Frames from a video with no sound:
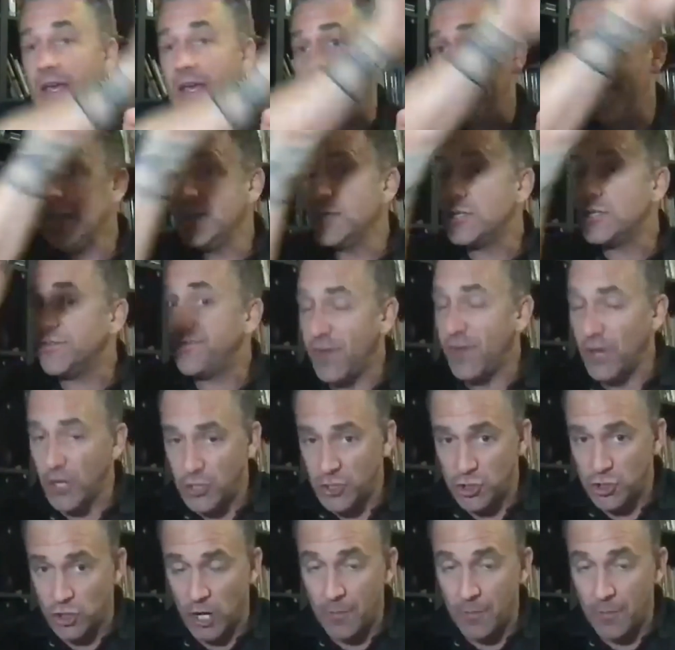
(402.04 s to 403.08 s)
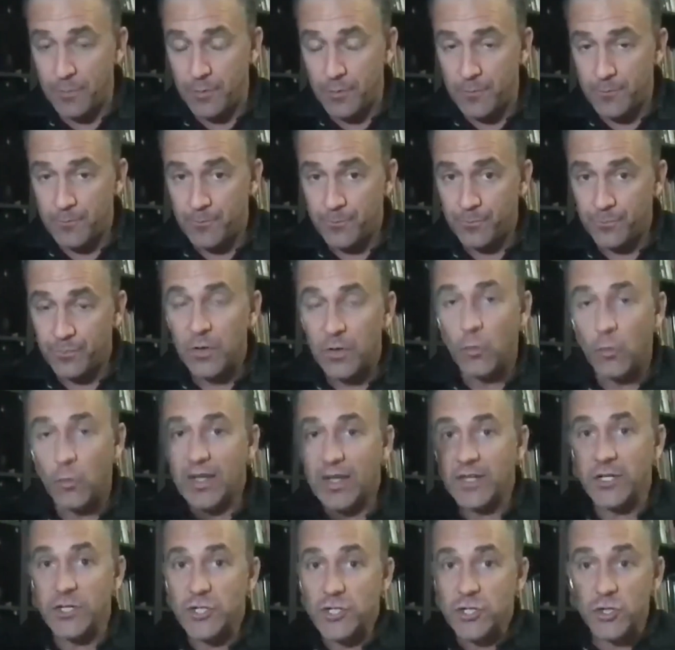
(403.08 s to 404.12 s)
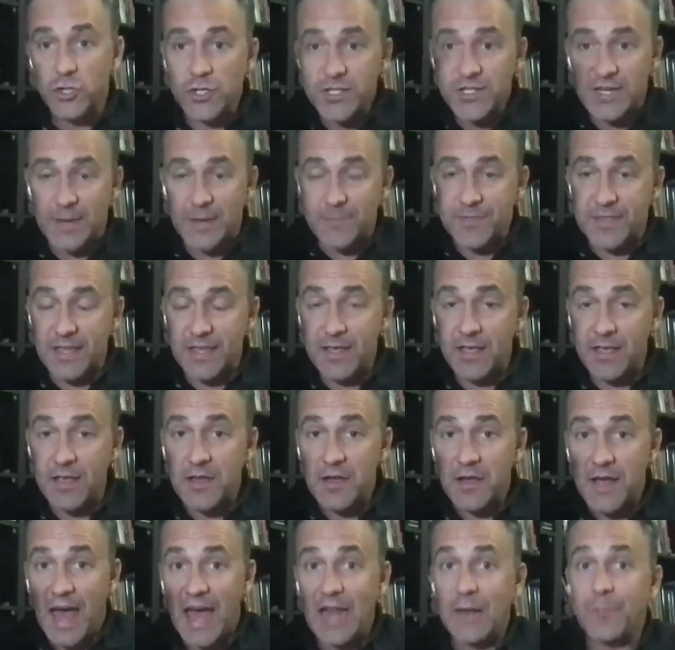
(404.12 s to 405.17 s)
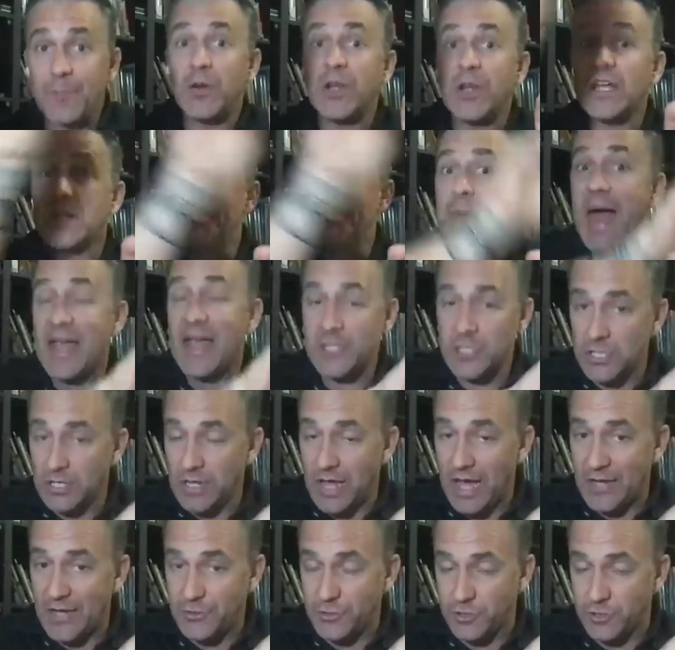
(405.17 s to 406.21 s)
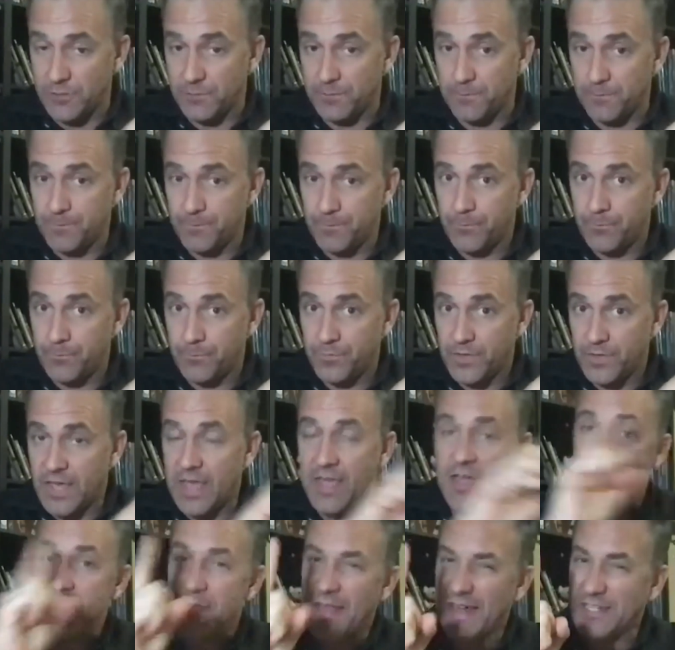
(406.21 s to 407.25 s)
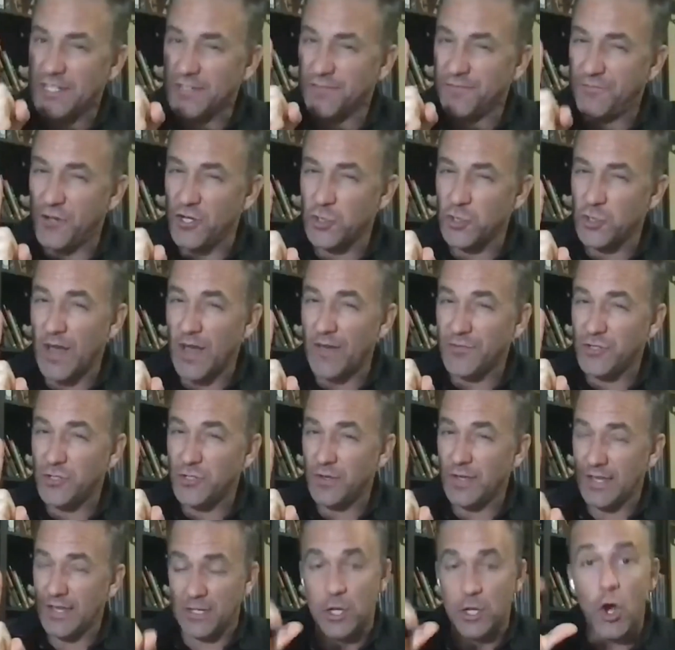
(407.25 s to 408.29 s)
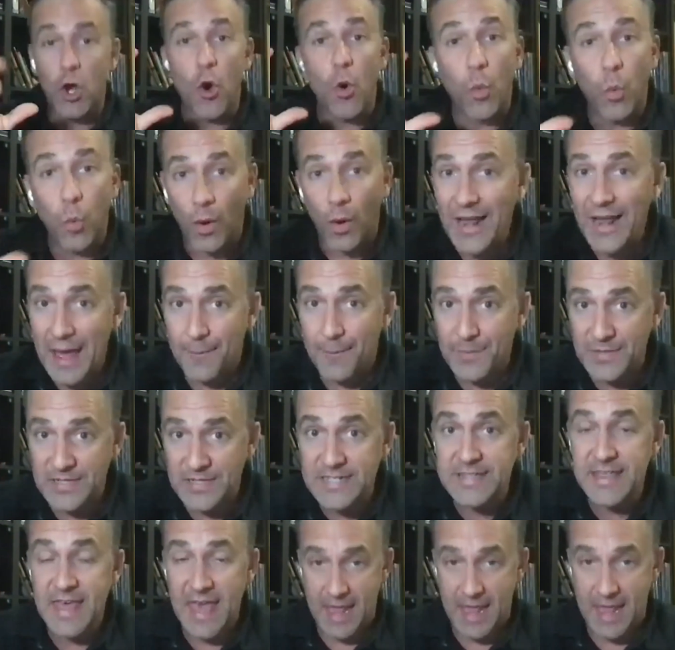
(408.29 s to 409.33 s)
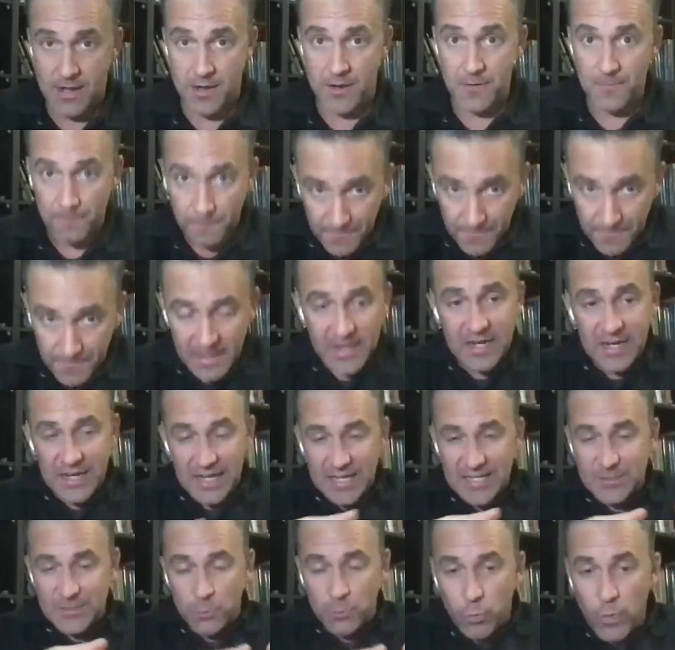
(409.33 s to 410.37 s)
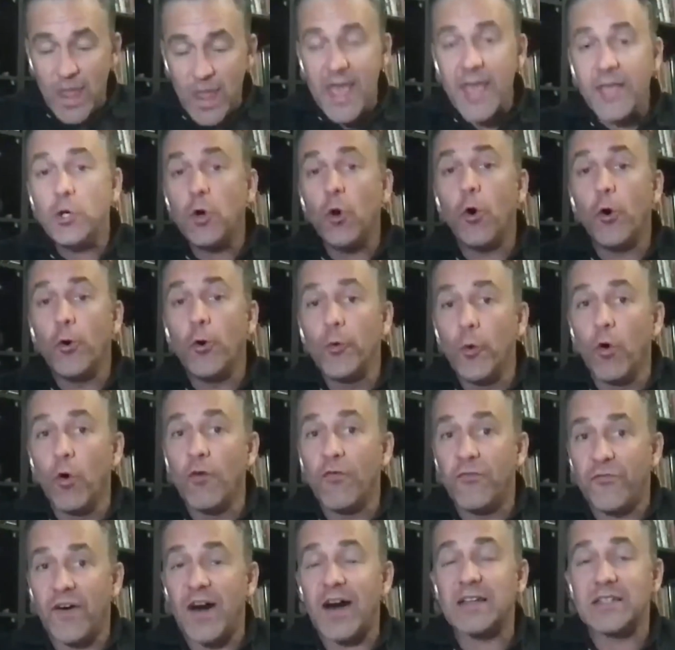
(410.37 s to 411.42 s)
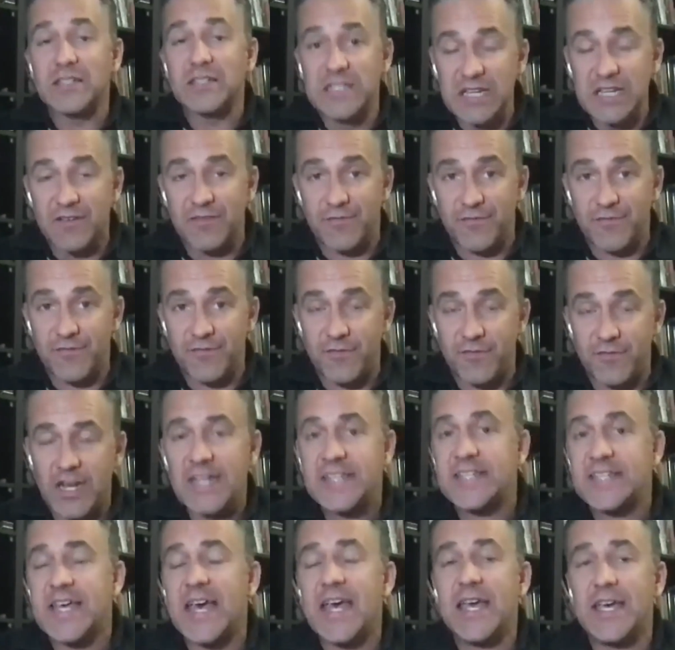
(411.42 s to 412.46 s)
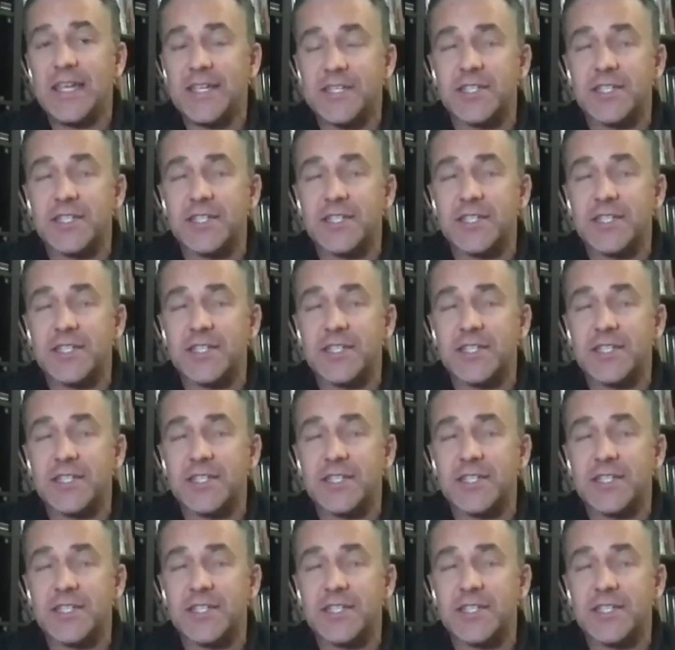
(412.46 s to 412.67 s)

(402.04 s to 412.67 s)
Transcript: into Photoshop. We're going to do something and bring it back to Lightroom. Okay, that's the first way of doing it. What happens then is where your raw files live. Let's say